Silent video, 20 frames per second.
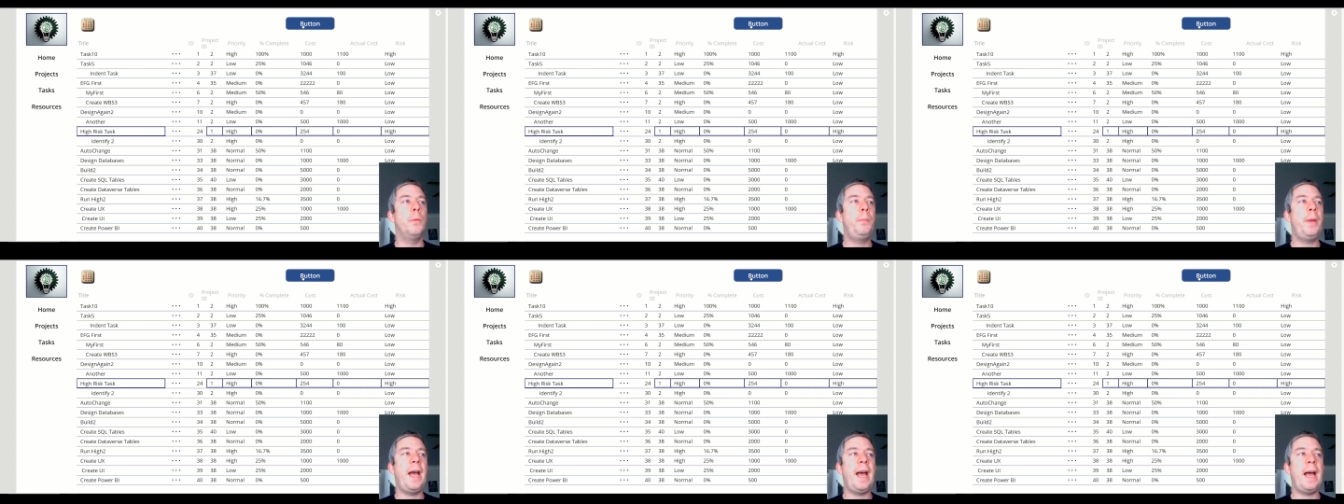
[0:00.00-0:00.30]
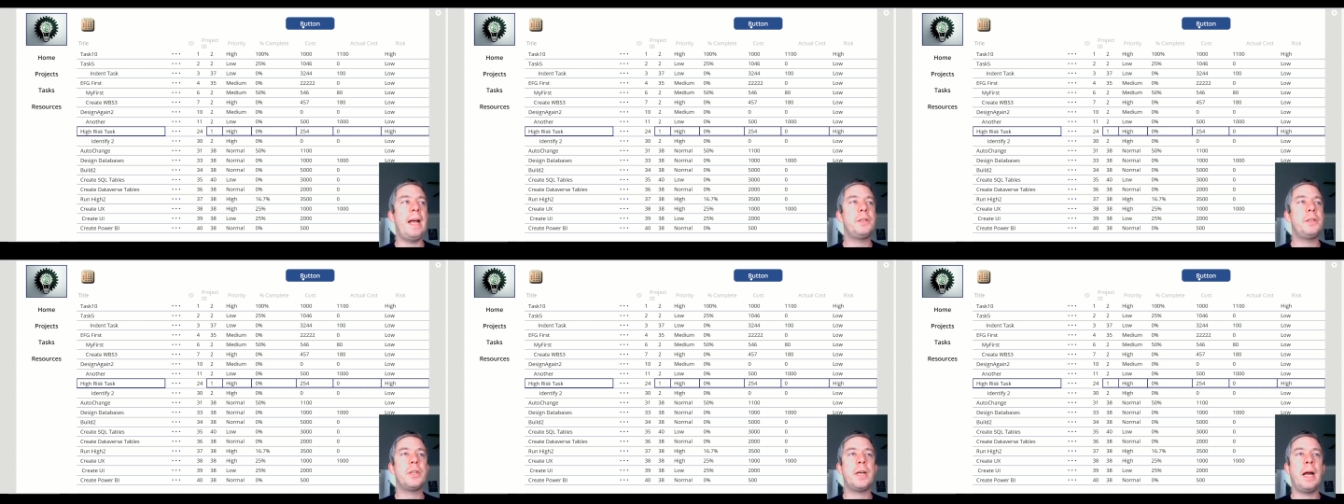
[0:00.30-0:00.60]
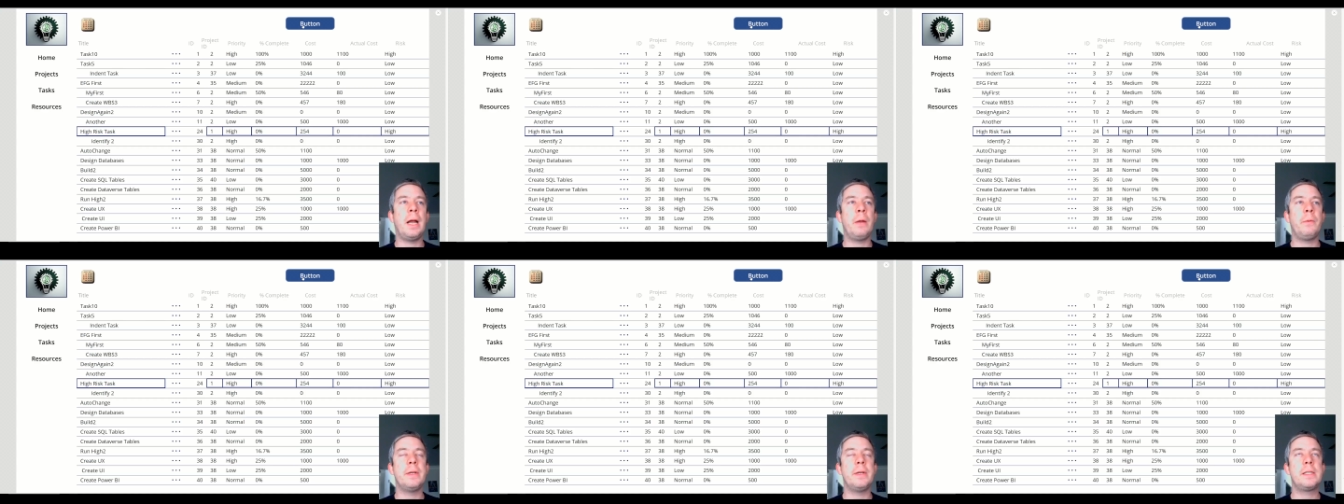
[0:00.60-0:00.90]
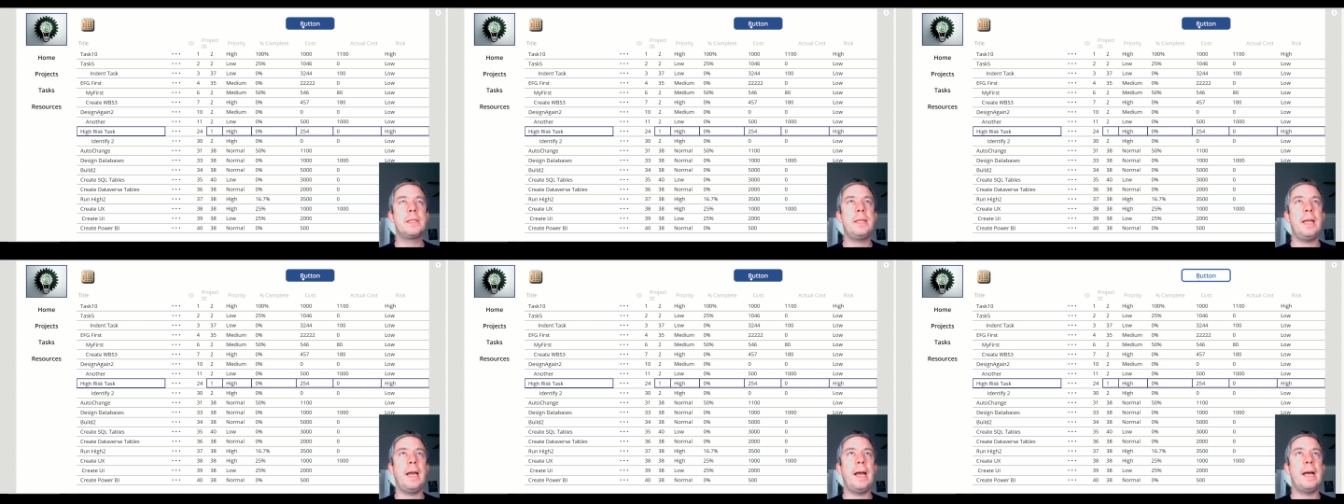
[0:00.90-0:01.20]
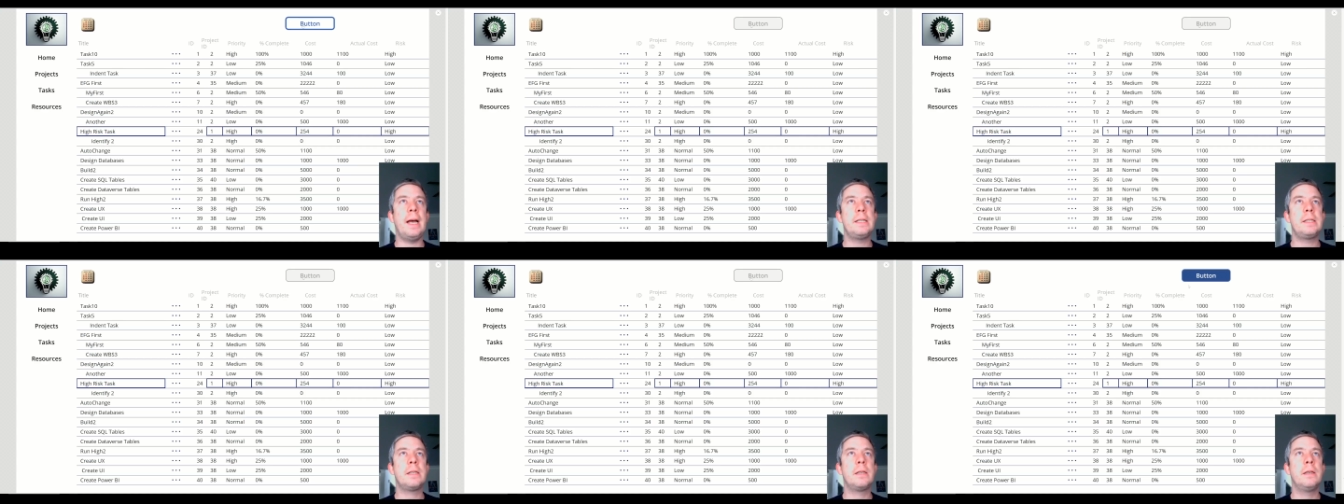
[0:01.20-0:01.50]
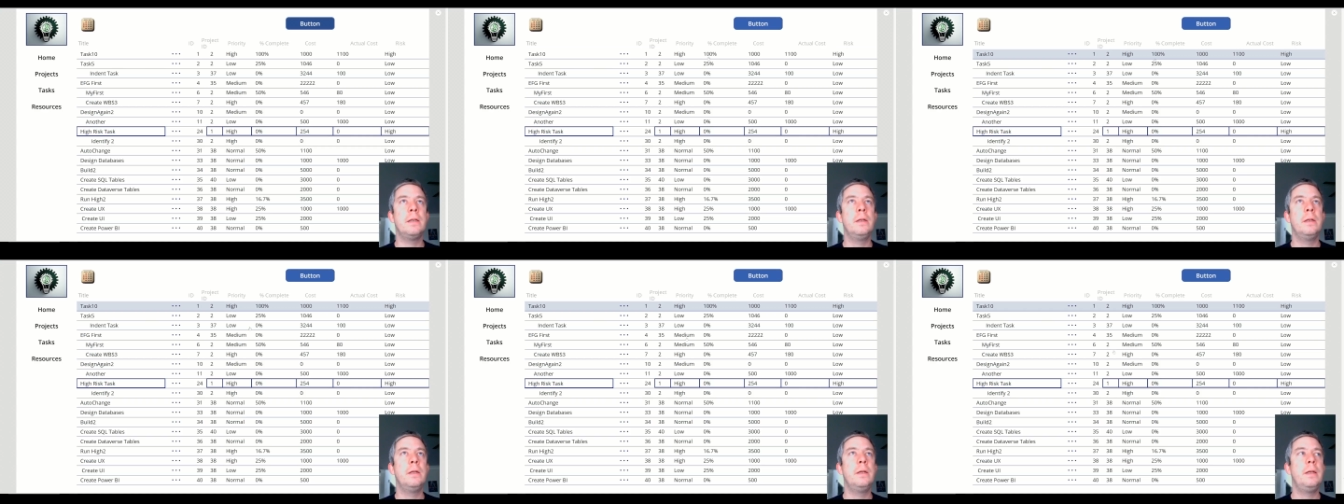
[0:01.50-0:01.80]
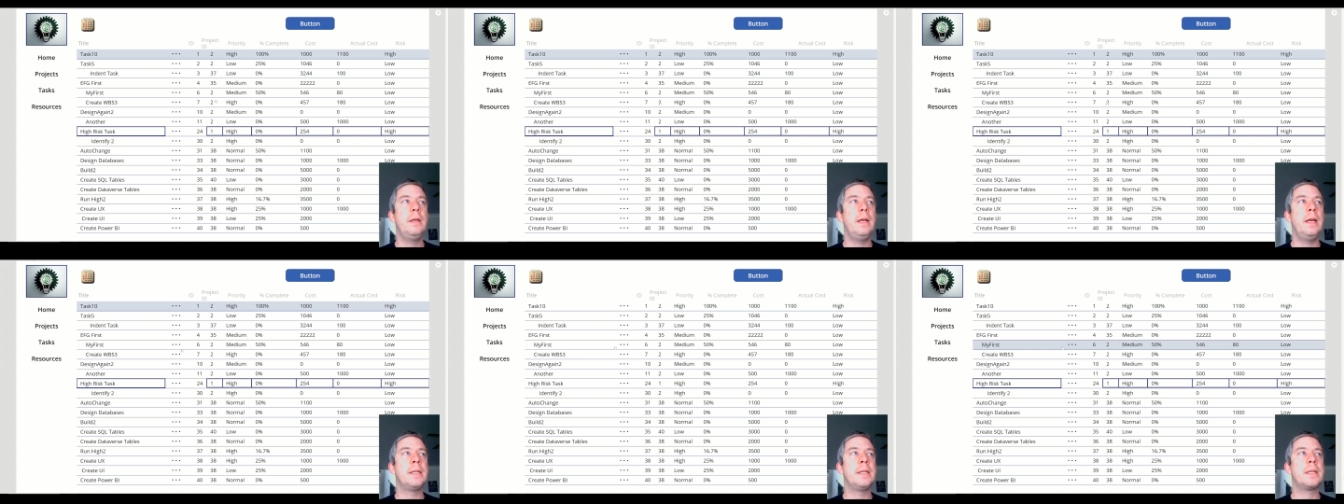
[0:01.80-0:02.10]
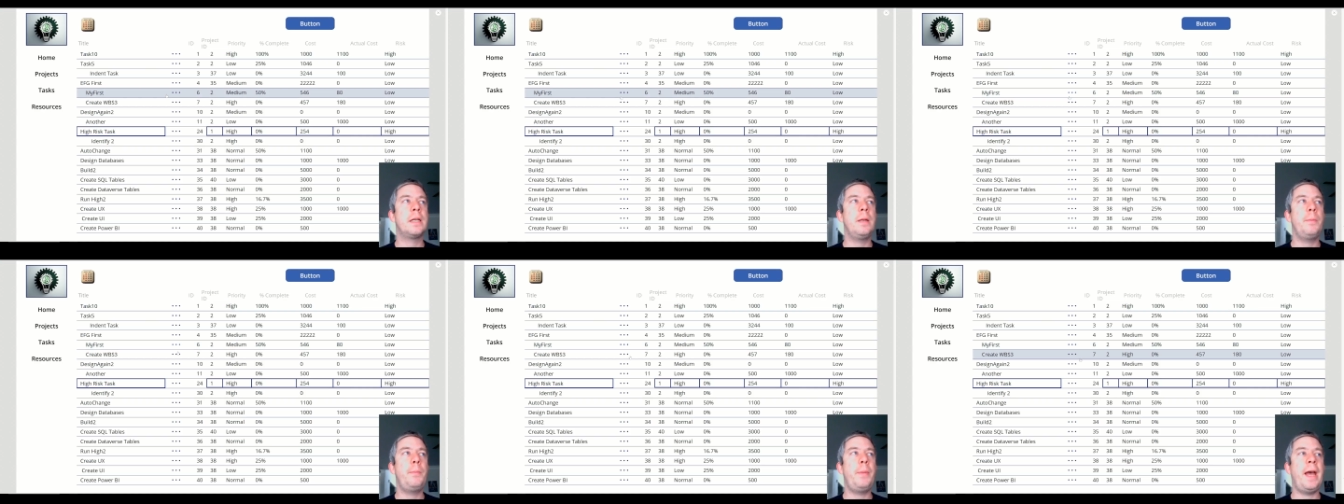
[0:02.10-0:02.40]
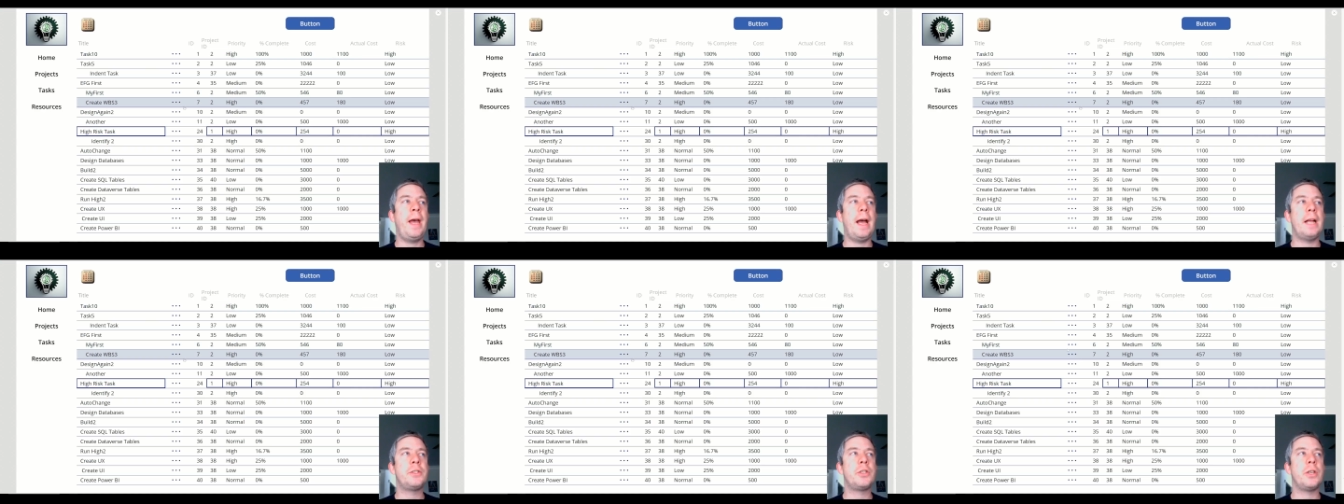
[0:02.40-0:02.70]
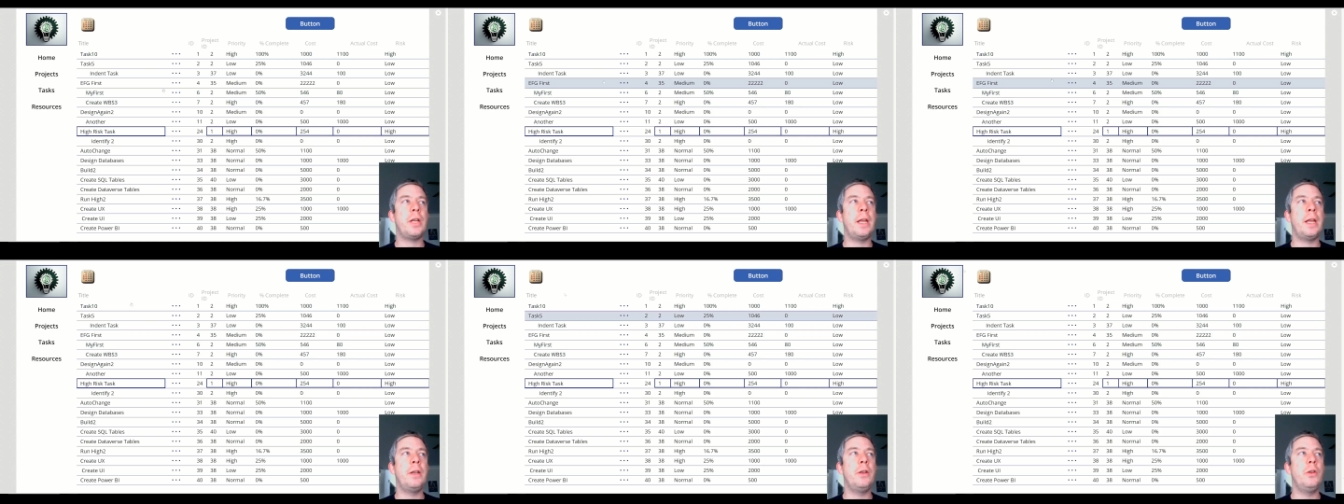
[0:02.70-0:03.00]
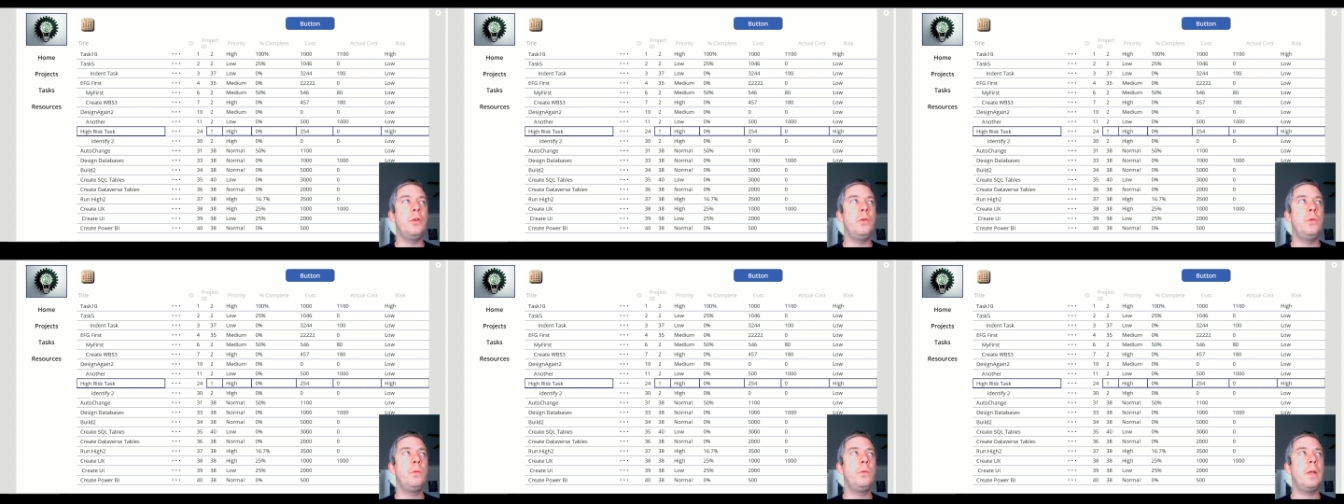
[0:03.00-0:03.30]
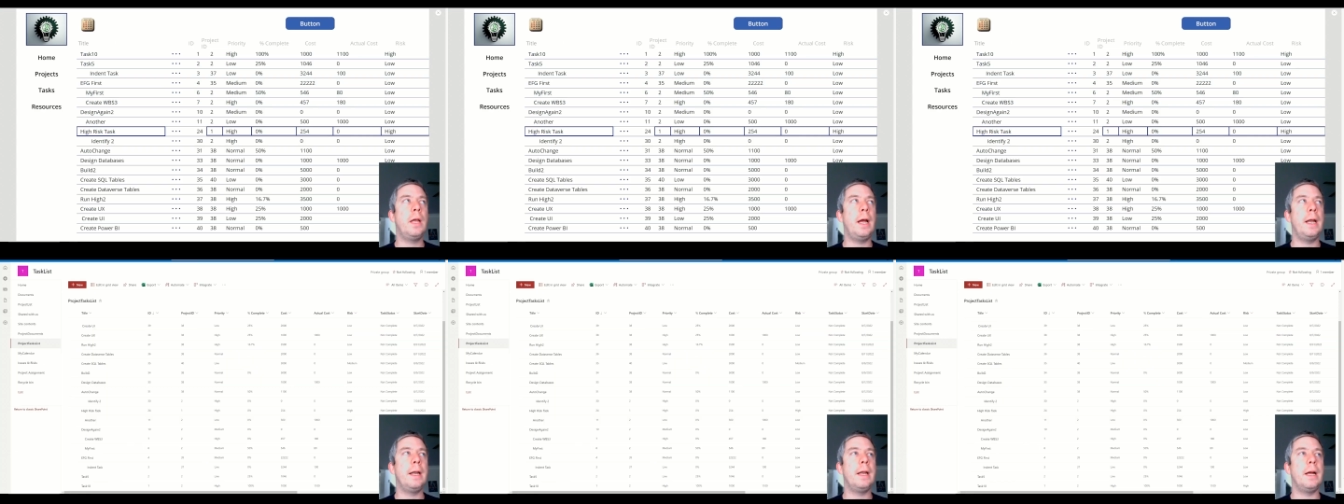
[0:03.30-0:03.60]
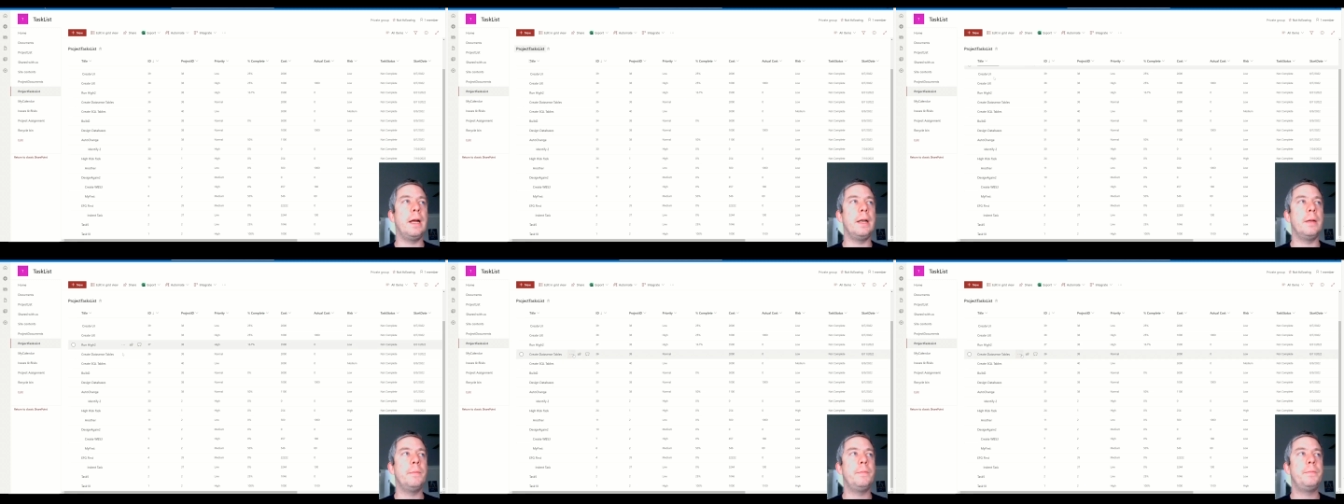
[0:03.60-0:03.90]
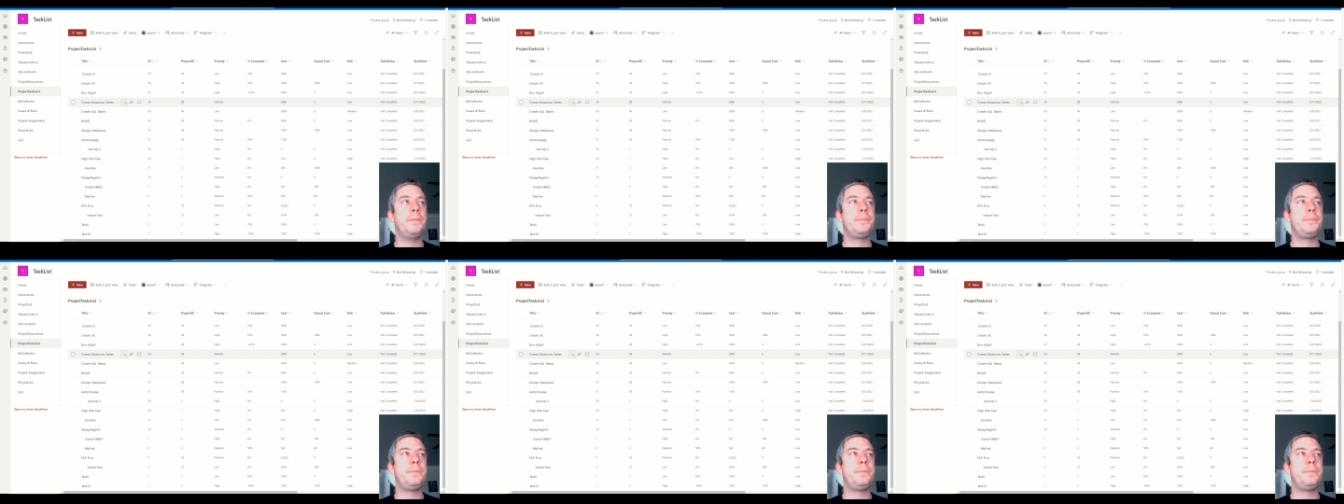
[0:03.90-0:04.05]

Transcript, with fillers: patch high risk task. It's going to patch a new line item